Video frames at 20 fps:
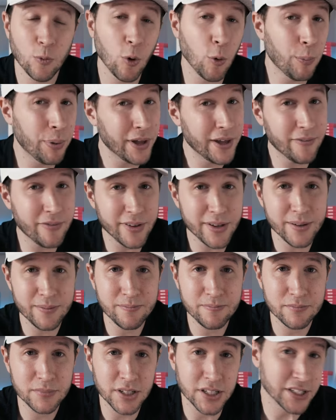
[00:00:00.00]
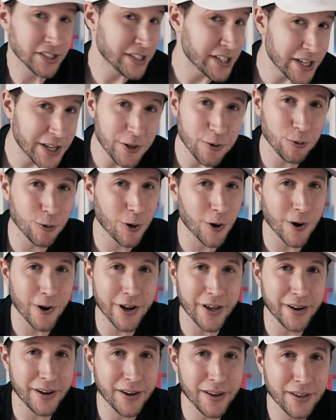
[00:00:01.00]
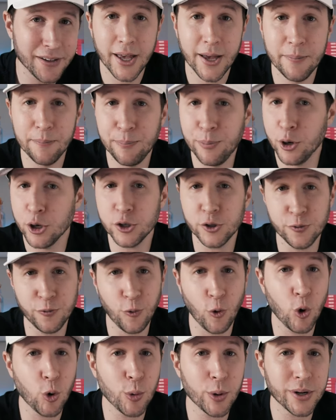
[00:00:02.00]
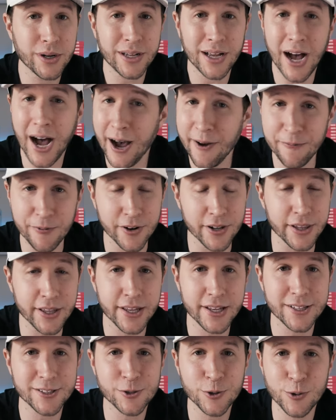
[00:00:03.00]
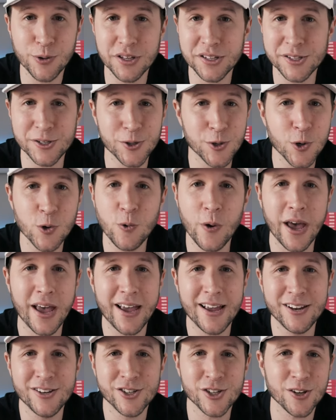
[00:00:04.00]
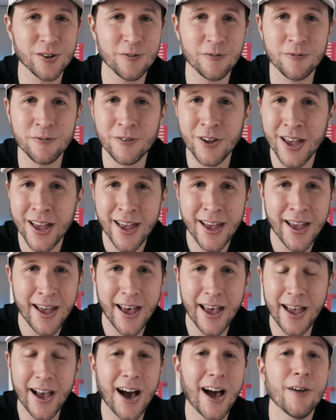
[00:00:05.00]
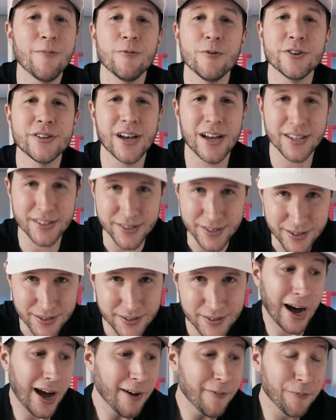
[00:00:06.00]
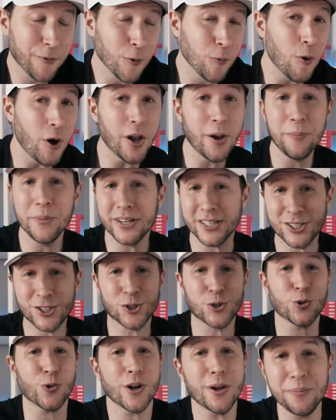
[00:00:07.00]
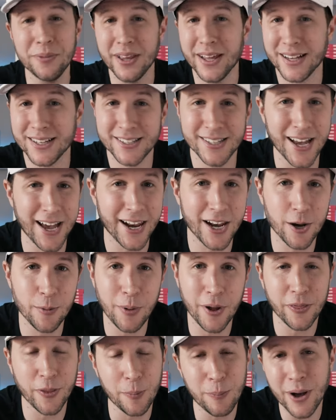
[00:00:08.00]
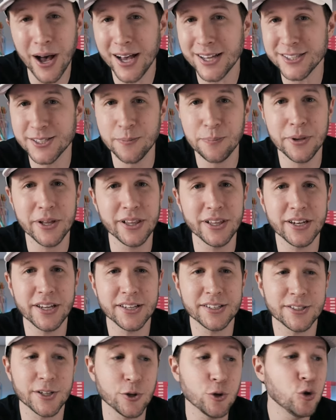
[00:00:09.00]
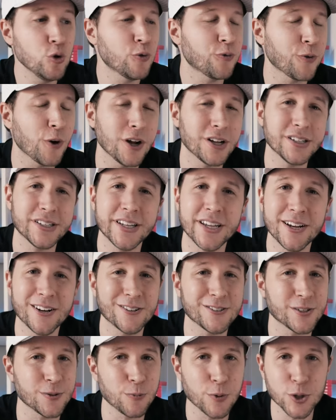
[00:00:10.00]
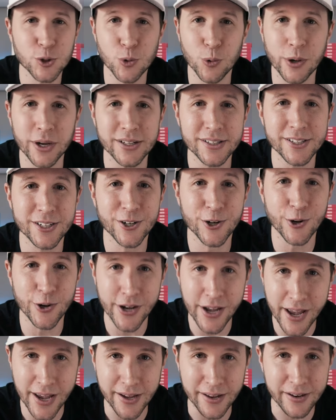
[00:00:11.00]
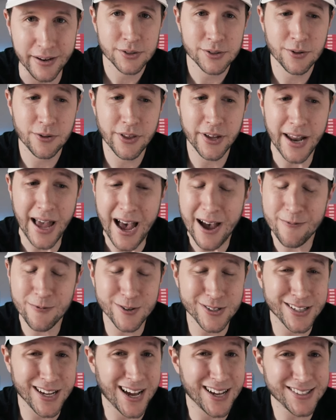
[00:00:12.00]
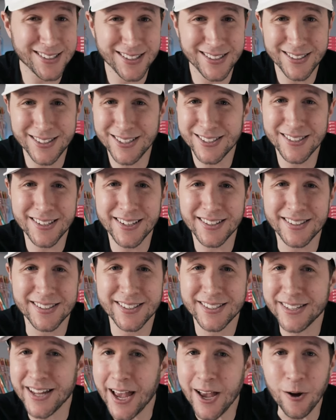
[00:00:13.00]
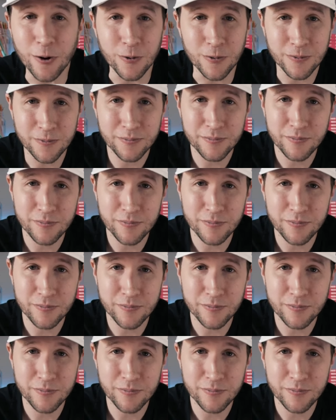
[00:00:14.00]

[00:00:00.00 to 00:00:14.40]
We'll pivot, continue learning, and push forward confidently into this new age of AI advertising. I, for one, am extremely excited about the possibilities and new frontiers in which we'll get to create so that advertising doesn't get stale,